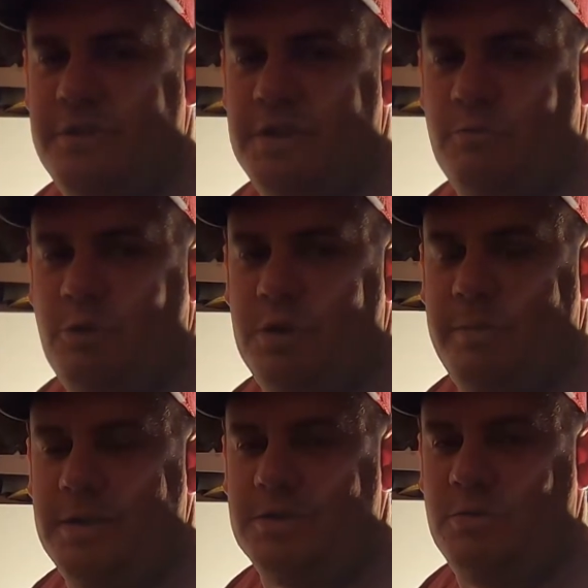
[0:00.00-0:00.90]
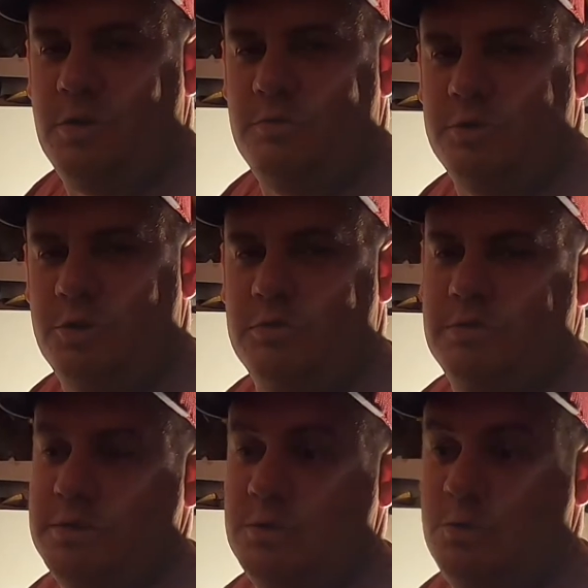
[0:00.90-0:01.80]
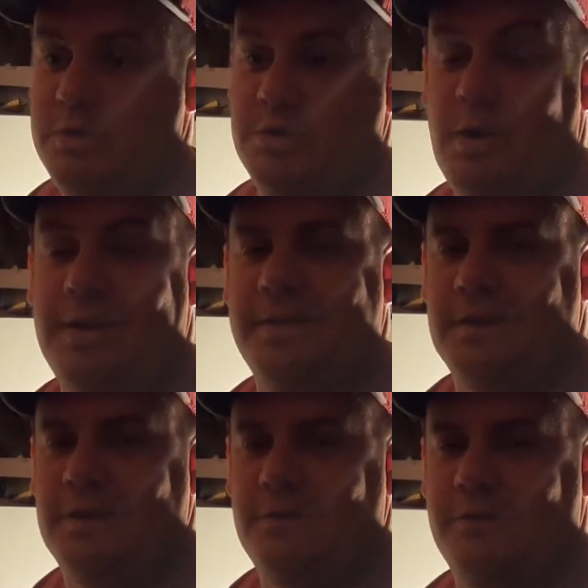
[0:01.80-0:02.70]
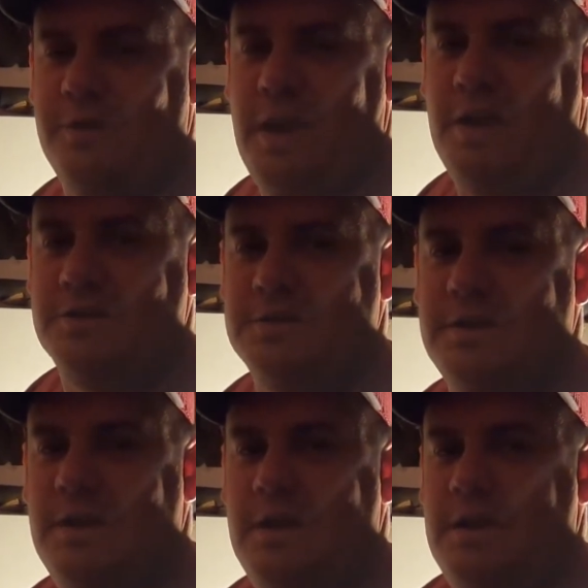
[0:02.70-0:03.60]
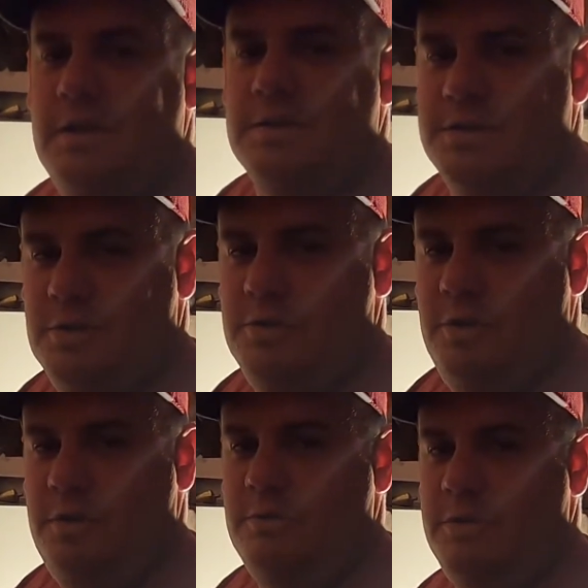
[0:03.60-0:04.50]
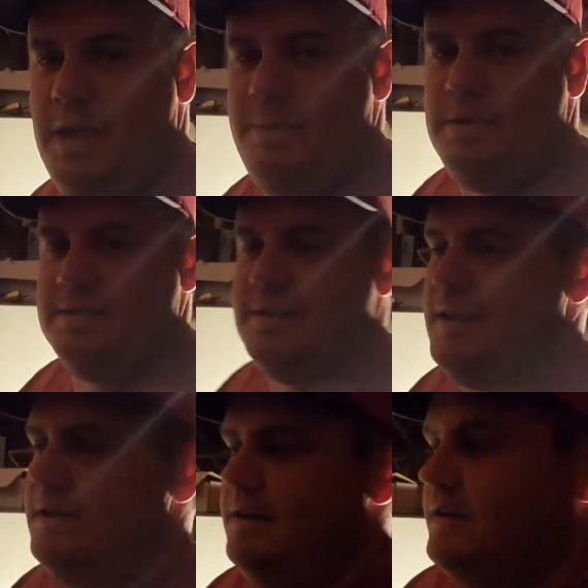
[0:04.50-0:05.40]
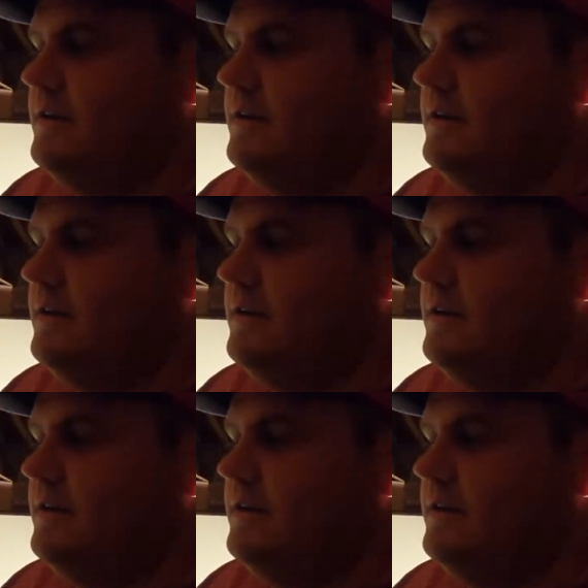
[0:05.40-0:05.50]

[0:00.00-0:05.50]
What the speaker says: and wanted to make sure what I was doing was the right thing to do for the house. So, with that being said,